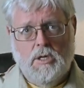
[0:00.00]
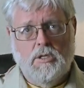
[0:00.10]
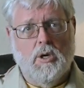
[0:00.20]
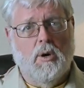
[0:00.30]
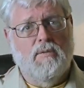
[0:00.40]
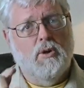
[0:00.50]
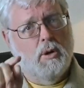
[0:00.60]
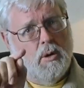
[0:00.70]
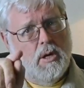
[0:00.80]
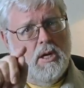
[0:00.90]
so if
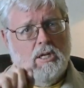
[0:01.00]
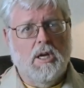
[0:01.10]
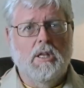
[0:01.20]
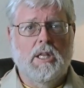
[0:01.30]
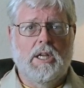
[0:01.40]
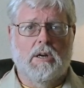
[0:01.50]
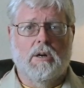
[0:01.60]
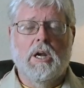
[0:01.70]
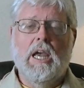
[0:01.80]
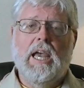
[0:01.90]
you're an adult
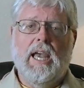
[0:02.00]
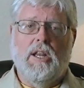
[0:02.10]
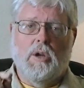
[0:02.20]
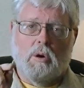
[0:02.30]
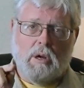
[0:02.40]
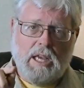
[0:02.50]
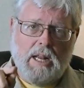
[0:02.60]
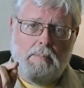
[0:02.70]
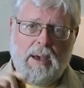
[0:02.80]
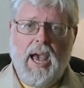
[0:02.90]
leader and you're in
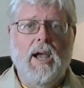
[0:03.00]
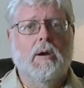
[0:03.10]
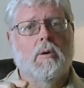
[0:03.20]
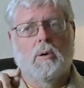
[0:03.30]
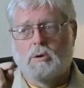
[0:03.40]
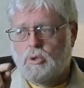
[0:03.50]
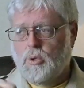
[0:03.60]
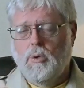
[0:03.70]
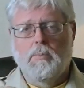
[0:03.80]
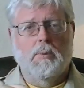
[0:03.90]
a pack or a
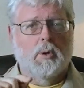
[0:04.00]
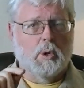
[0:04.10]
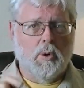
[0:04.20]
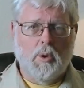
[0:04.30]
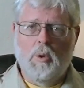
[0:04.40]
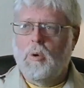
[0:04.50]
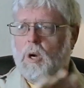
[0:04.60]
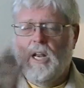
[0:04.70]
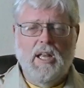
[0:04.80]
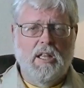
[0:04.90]
troop or a crew or
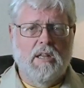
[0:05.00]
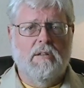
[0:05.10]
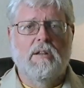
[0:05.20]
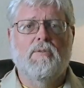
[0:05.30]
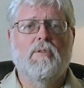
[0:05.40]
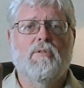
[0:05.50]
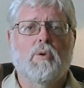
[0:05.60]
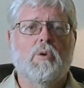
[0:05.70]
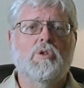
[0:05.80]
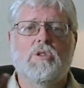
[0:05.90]
any of the different
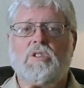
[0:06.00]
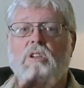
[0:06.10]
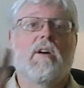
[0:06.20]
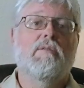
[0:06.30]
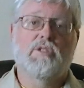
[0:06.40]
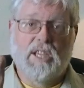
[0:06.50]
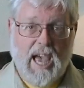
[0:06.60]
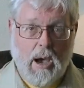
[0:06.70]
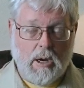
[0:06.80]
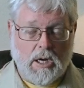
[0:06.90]
versions of
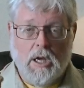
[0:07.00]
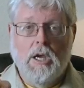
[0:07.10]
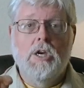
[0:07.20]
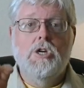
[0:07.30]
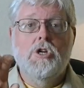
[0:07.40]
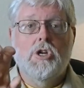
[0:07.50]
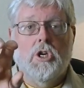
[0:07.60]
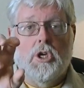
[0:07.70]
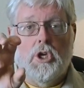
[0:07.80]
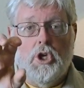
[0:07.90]
scouting,
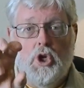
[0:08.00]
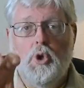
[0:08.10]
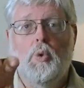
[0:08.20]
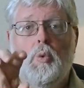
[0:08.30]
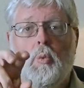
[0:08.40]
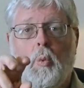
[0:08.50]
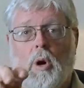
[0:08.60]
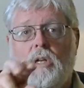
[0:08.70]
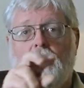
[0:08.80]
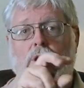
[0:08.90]
you
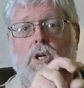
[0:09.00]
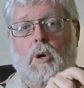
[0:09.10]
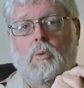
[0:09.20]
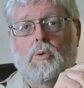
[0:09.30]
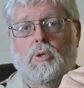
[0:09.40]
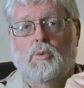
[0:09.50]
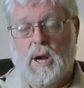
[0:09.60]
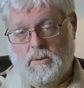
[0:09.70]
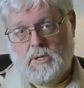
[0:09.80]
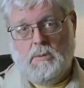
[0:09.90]
want to go to
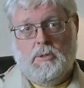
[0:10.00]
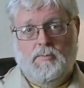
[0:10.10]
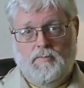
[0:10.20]
roundtable.